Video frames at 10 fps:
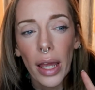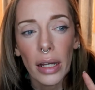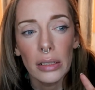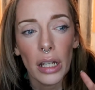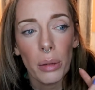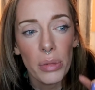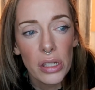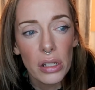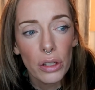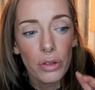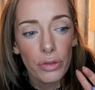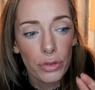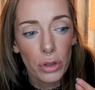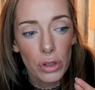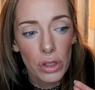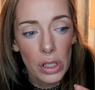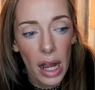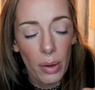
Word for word: and I missed it on the first,